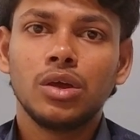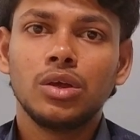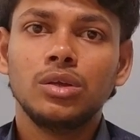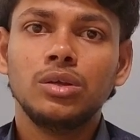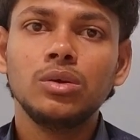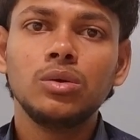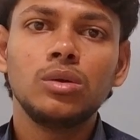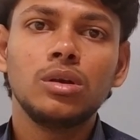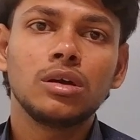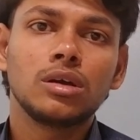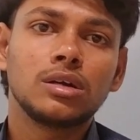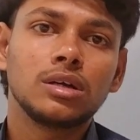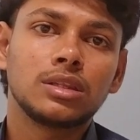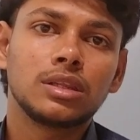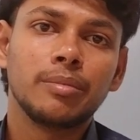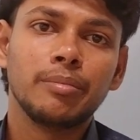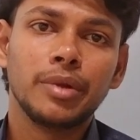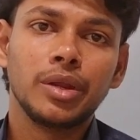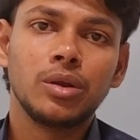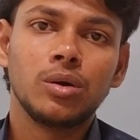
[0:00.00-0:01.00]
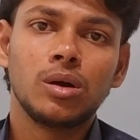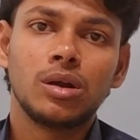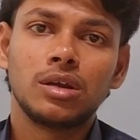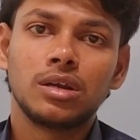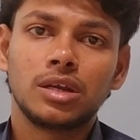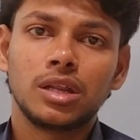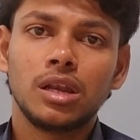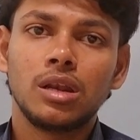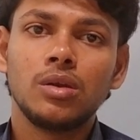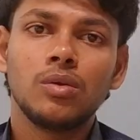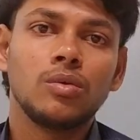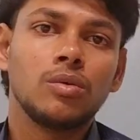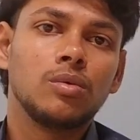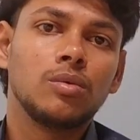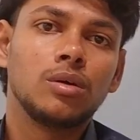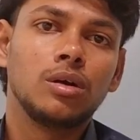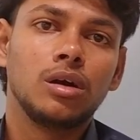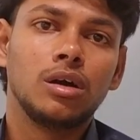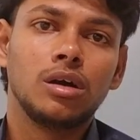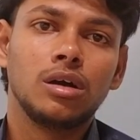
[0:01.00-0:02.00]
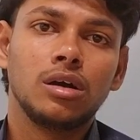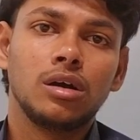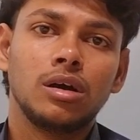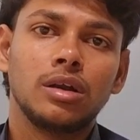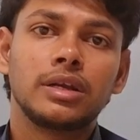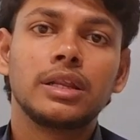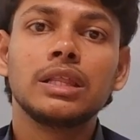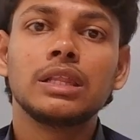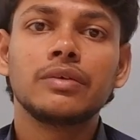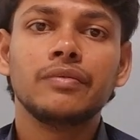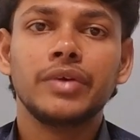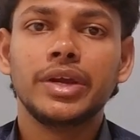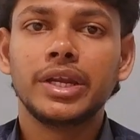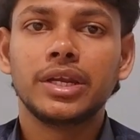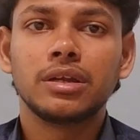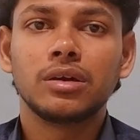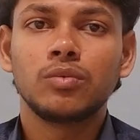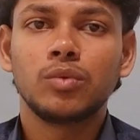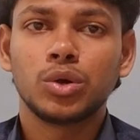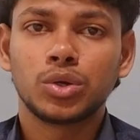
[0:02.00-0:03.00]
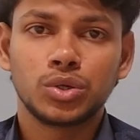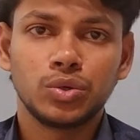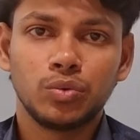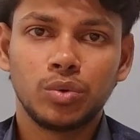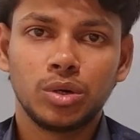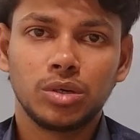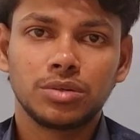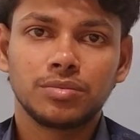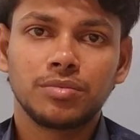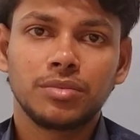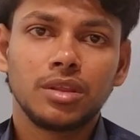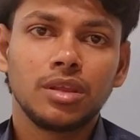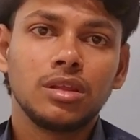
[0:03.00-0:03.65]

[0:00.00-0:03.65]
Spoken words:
You look at the menu and tell the waiter what you want.